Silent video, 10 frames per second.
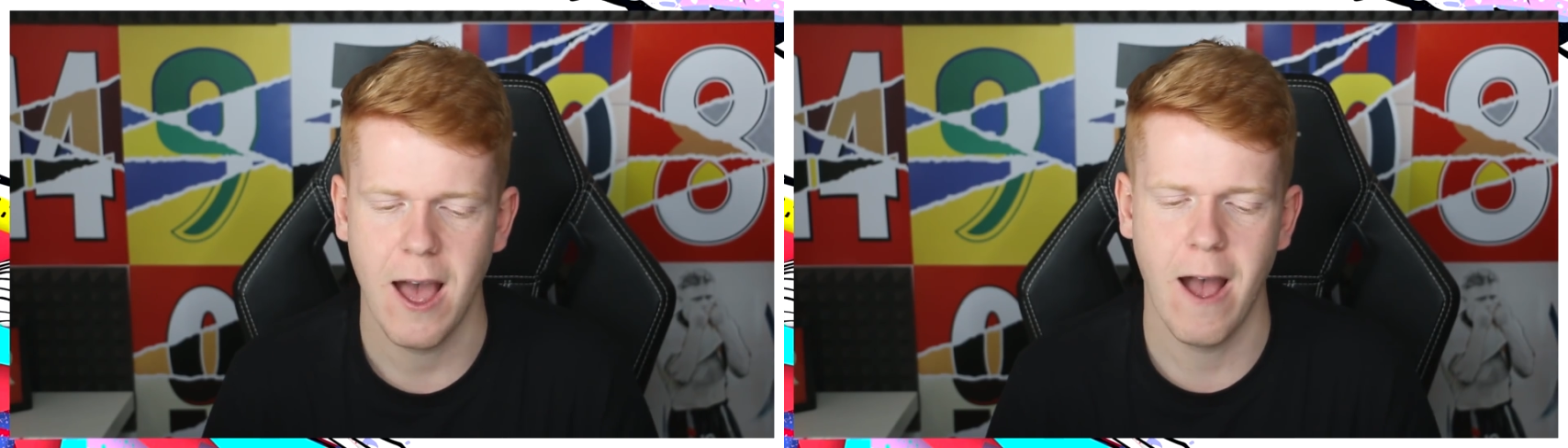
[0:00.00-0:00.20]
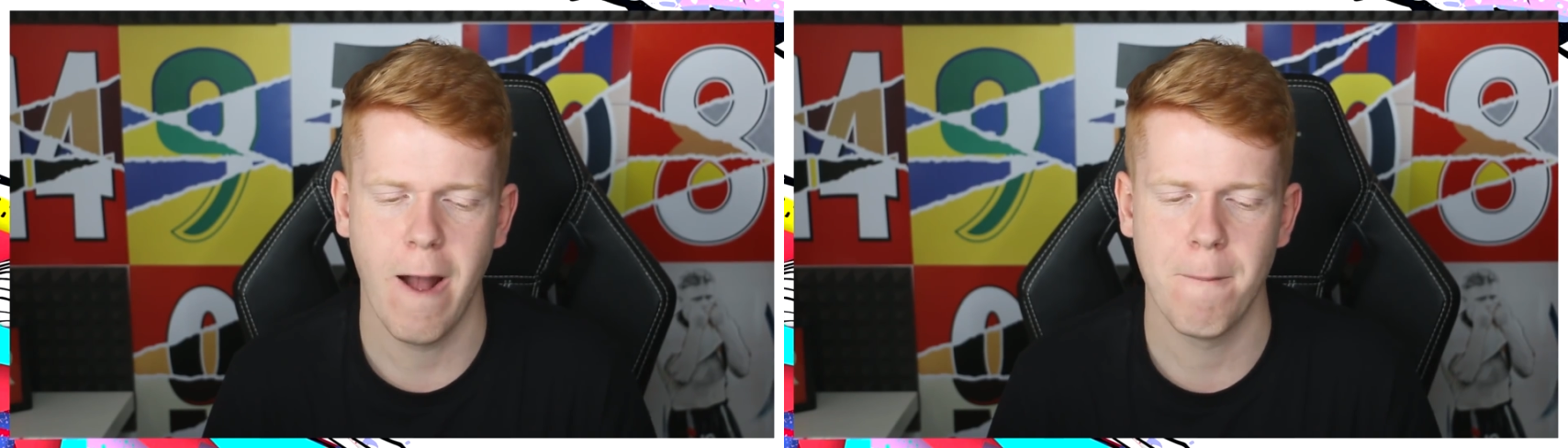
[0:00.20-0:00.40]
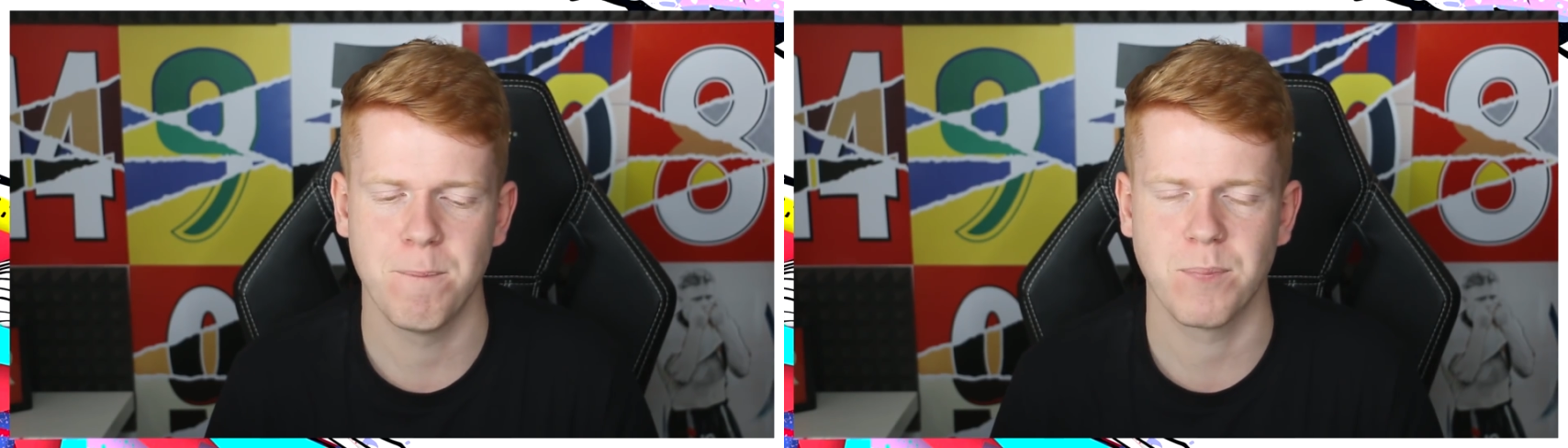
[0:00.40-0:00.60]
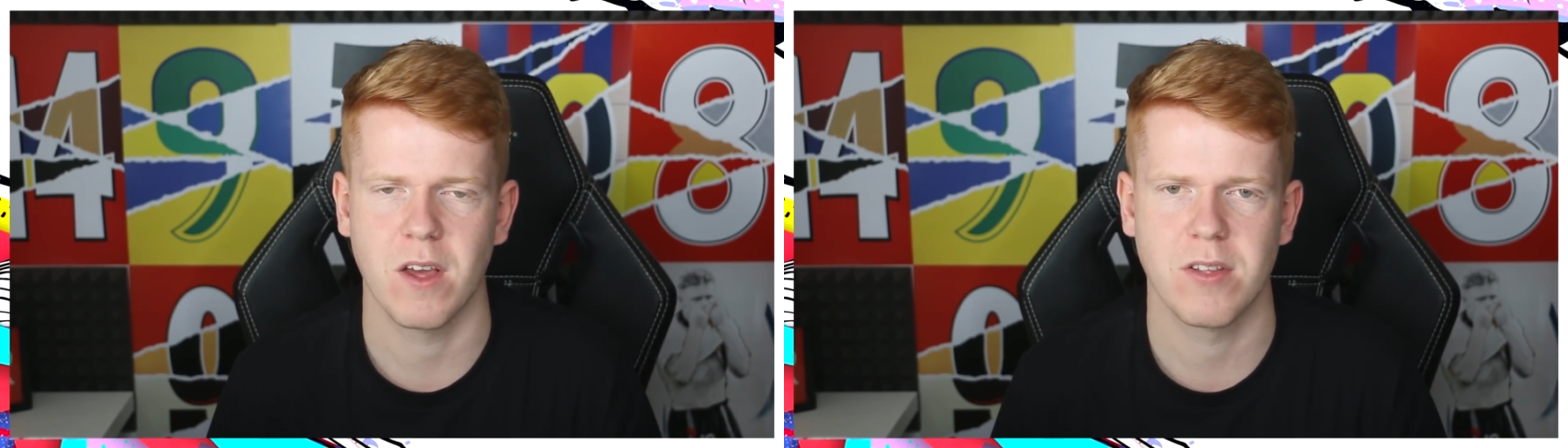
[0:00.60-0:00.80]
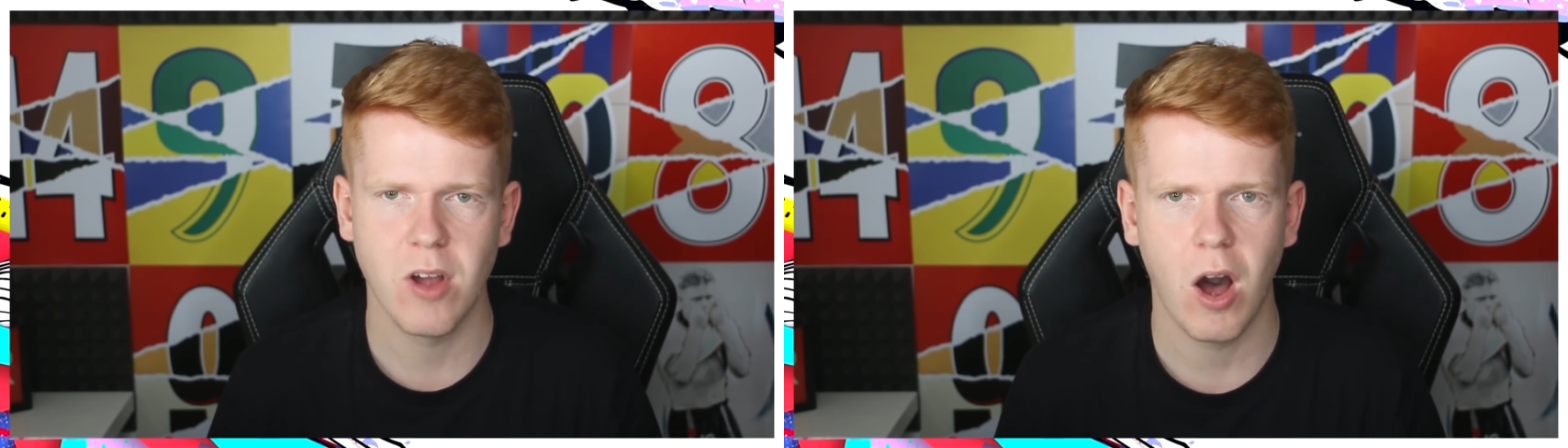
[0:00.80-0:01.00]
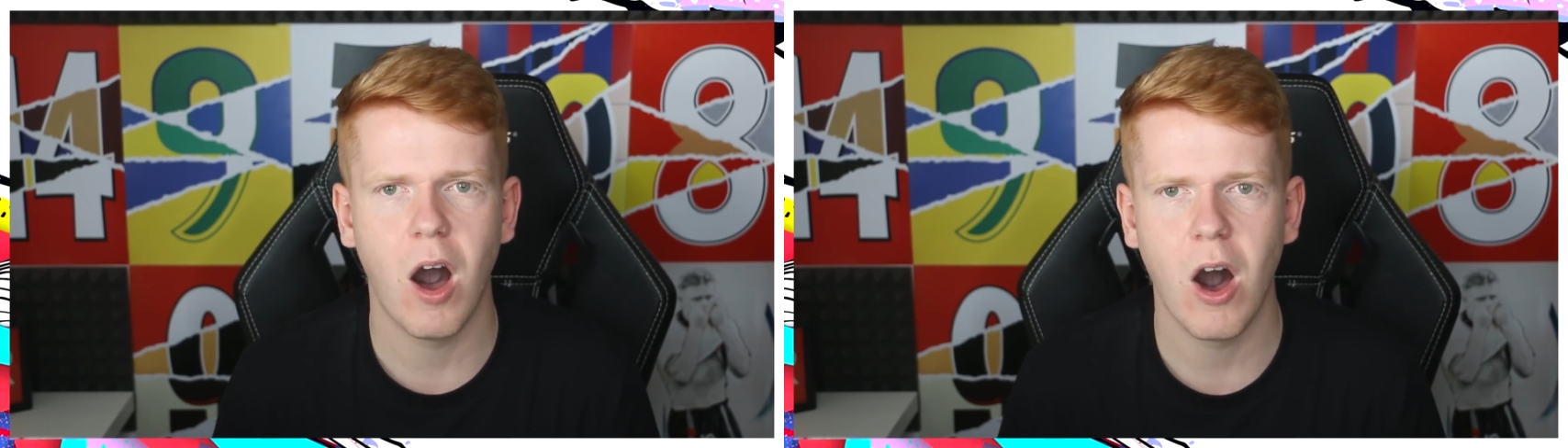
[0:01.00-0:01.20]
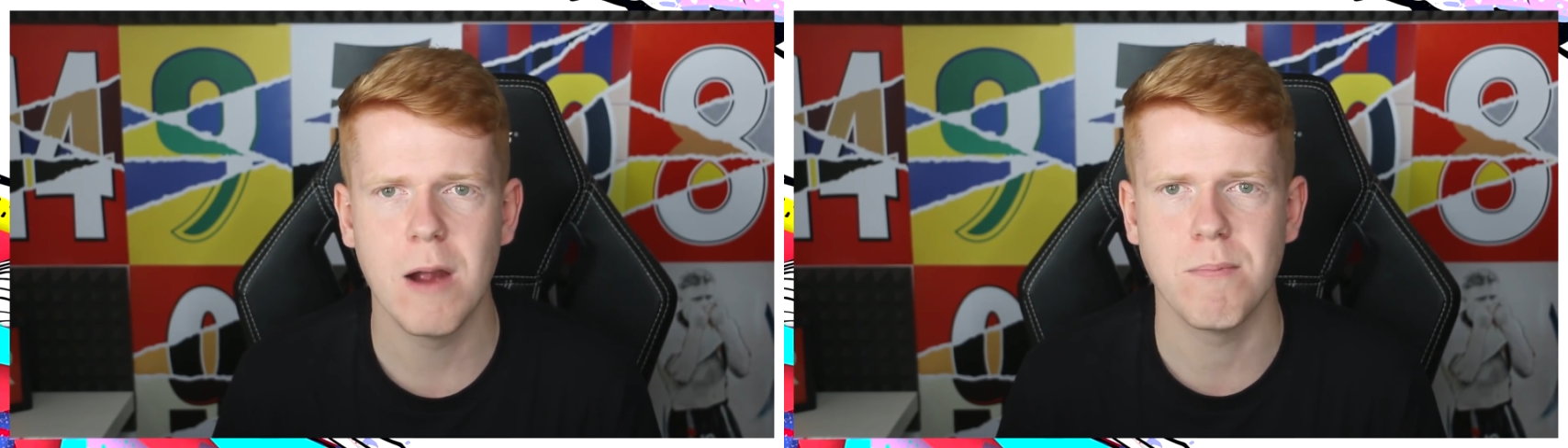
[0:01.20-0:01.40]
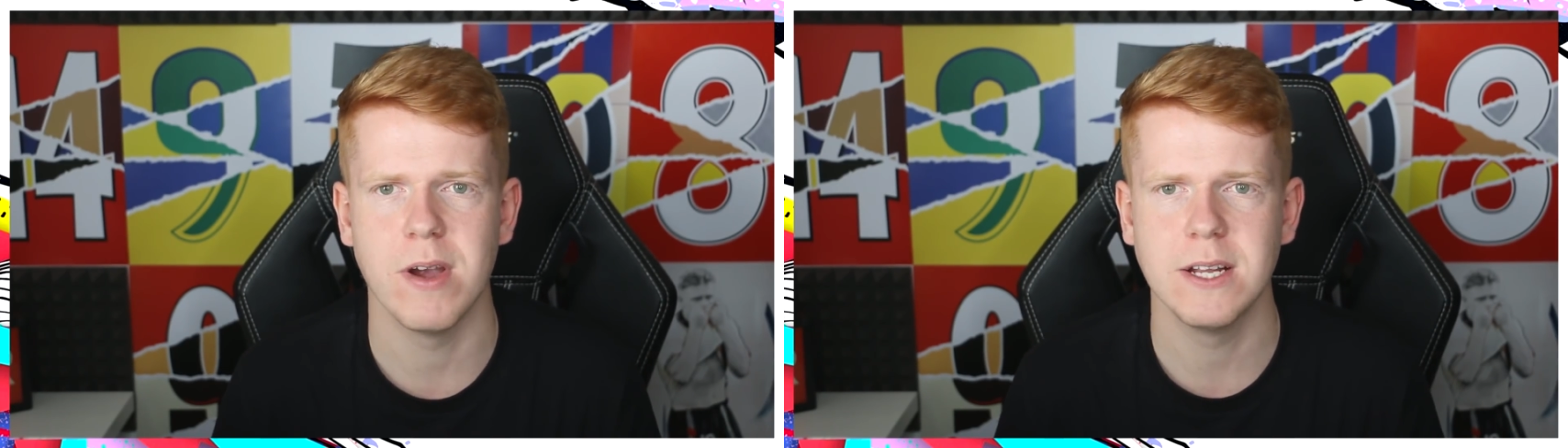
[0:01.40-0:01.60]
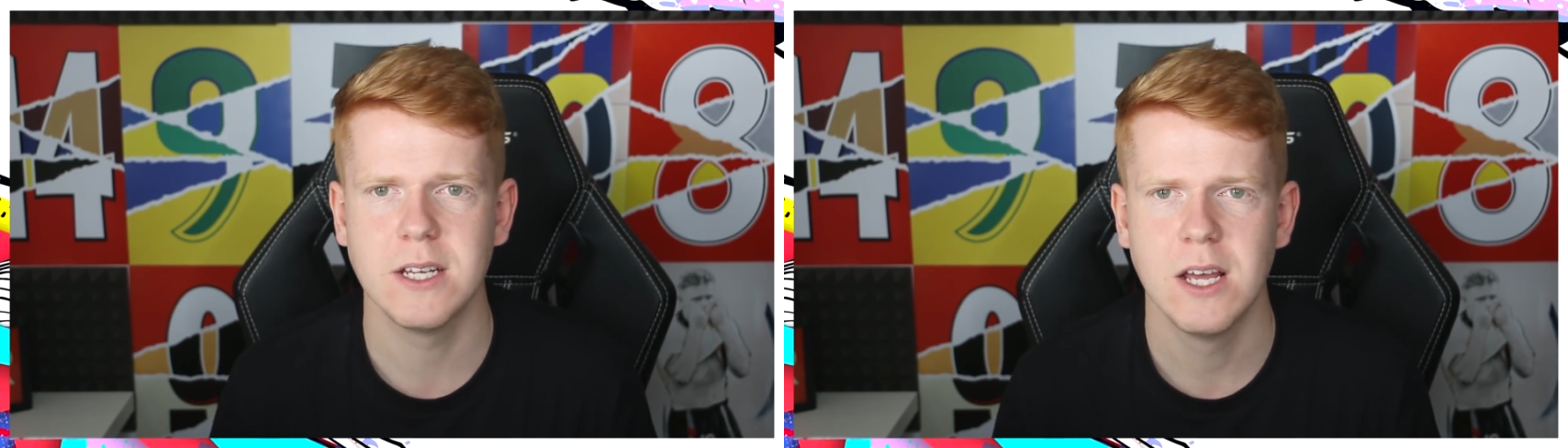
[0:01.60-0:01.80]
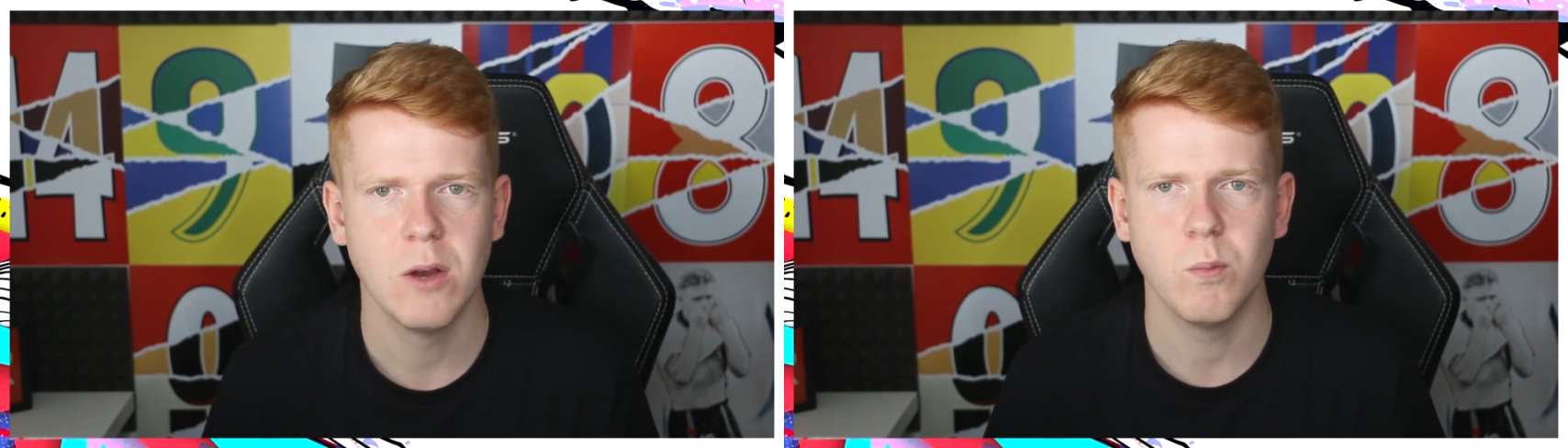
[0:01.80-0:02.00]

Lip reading: a starter hybrid,